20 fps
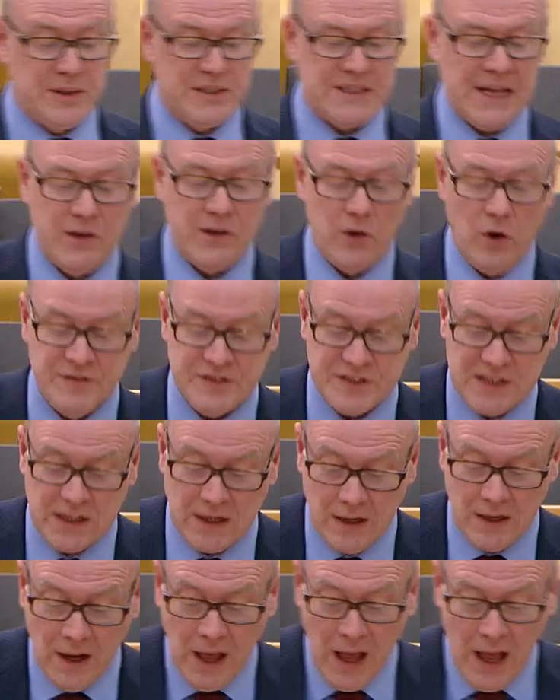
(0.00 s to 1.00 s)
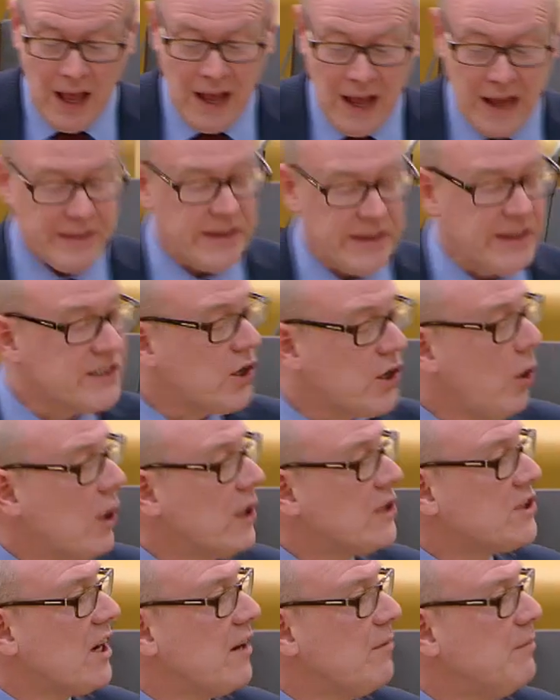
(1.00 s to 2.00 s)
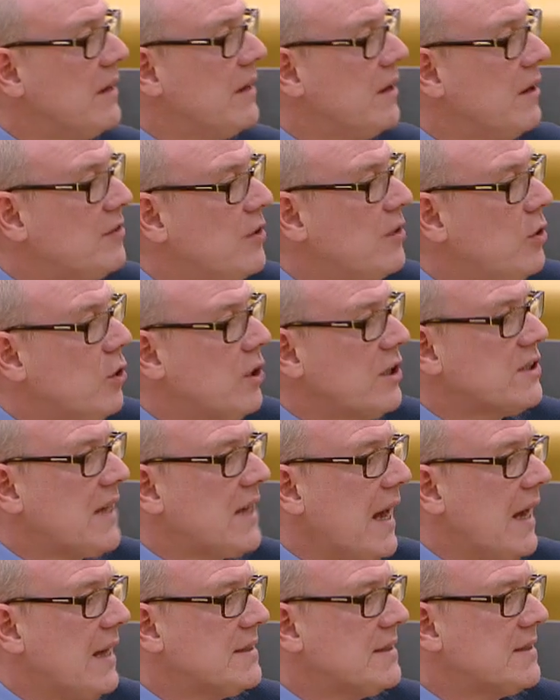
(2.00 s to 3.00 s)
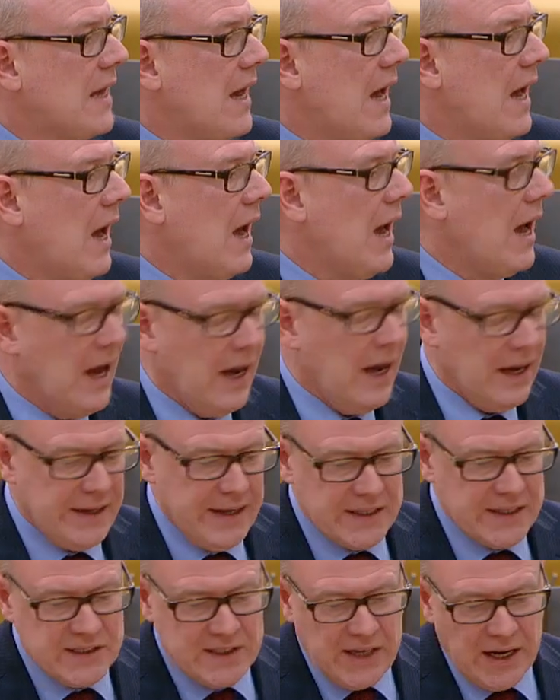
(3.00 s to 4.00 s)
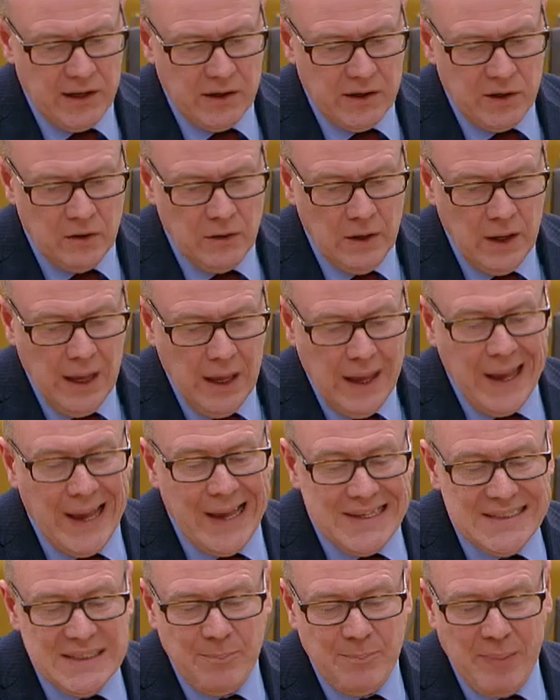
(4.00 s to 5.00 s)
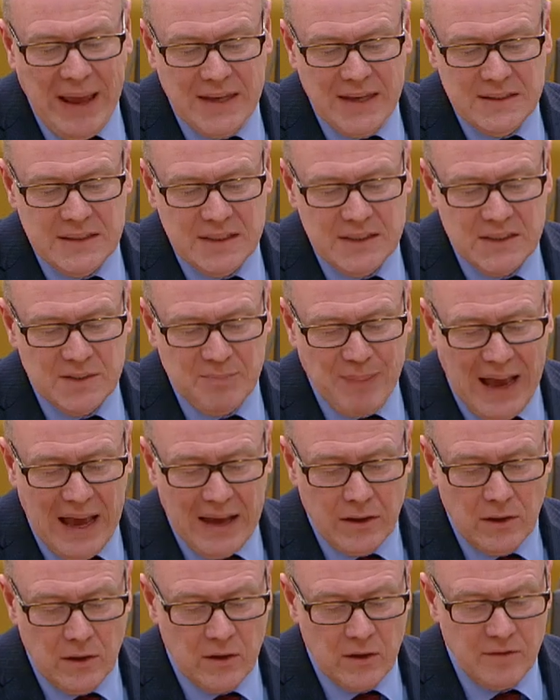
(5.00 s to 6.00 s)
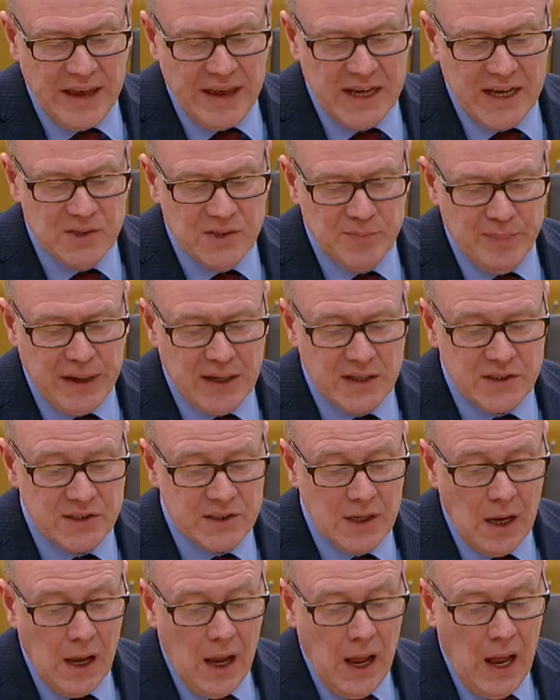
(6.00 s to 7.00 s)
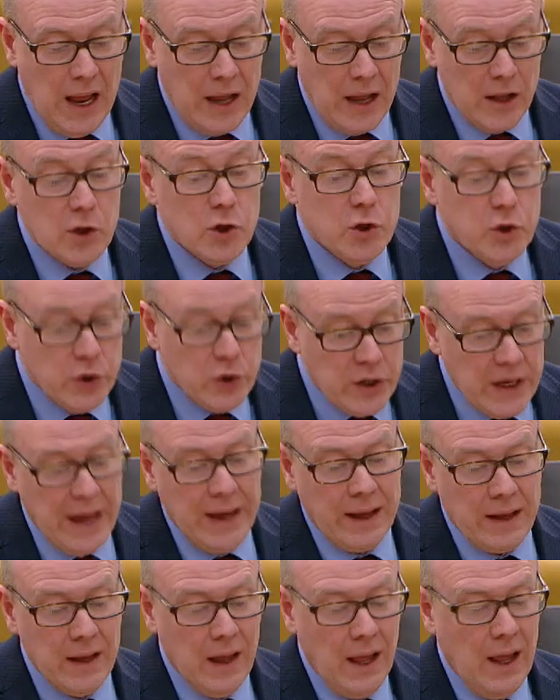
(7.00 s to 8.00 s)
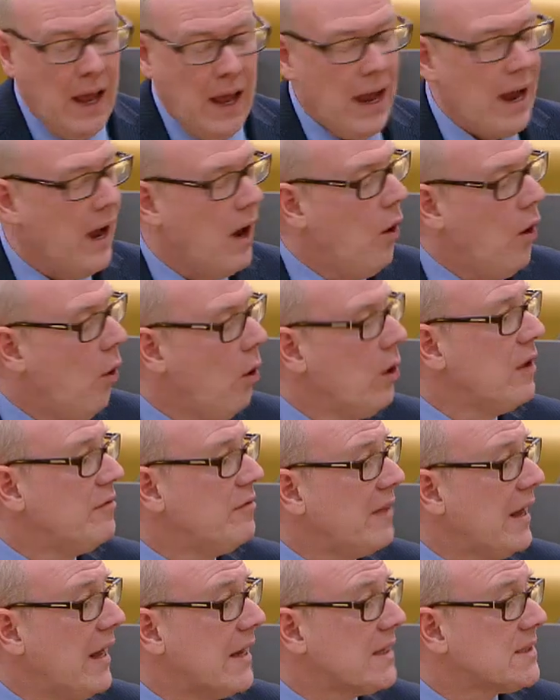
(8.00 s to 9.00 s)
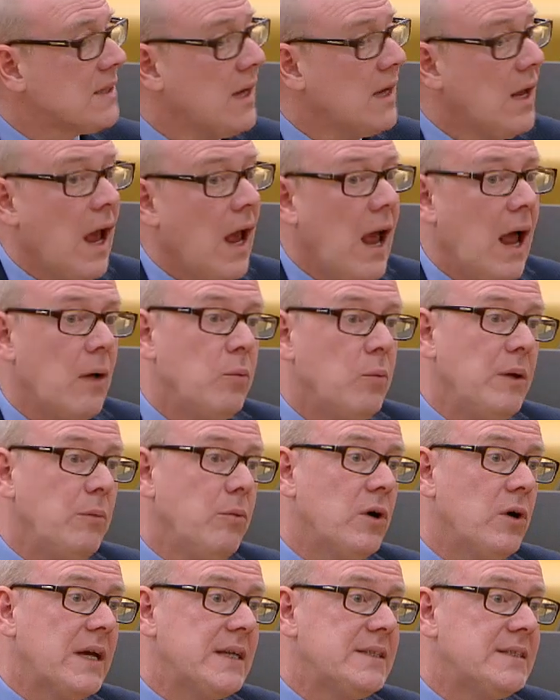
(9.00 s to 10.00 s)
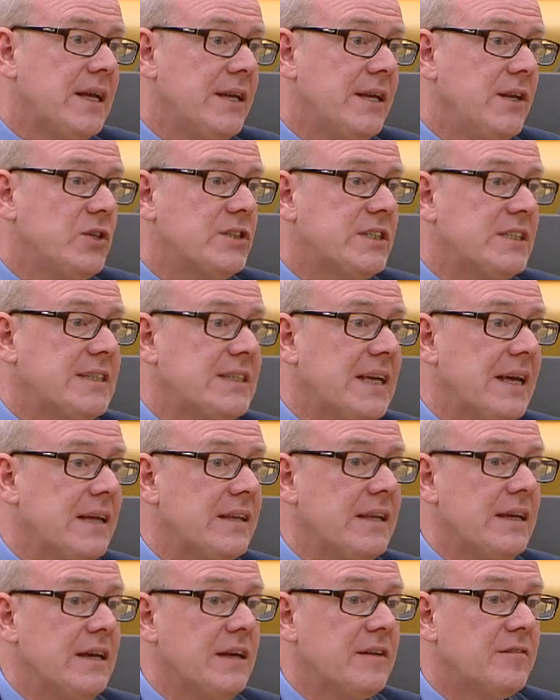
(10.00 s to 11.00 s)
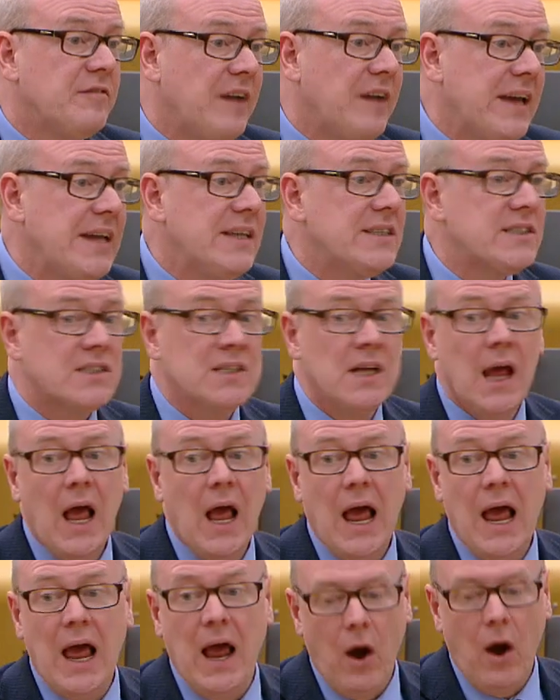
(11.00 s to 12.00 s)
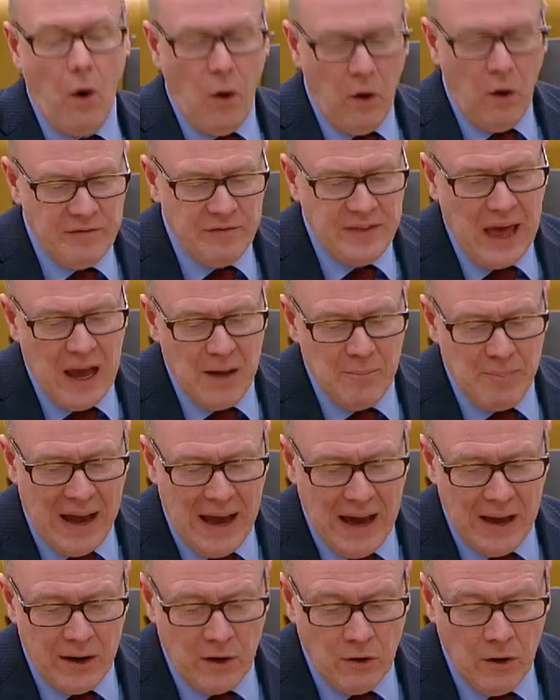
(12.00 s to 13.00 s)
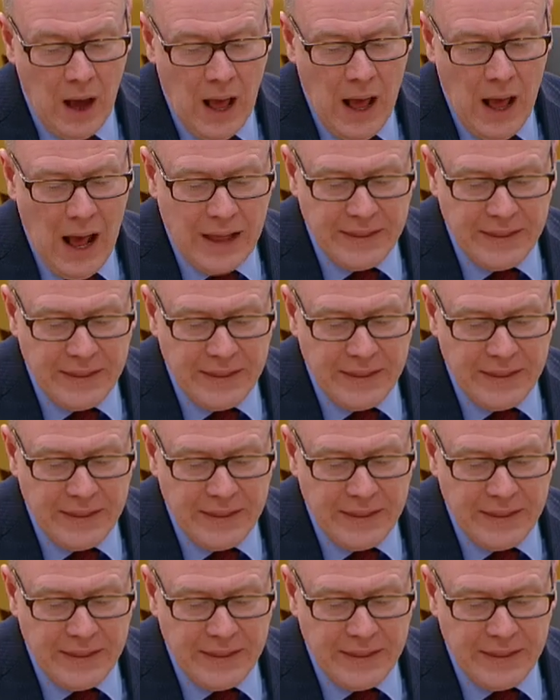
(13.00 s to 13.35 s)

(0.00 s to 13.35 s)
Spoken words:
Presiding Officer, the Scottish Government, of course, had an external independent panel of experts looking at all of this. We will continue to take the advice of that panel.